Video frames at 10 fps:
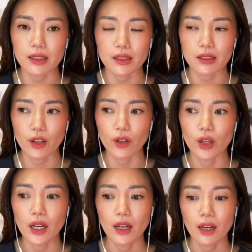And so,
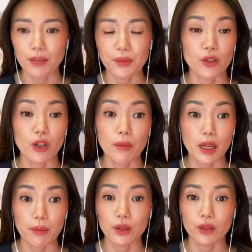I'm
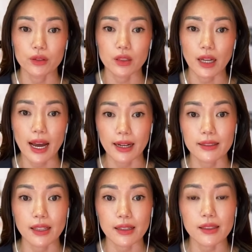able to
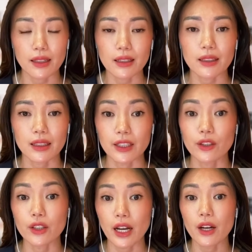access it
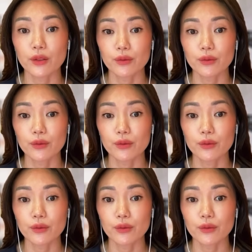here now.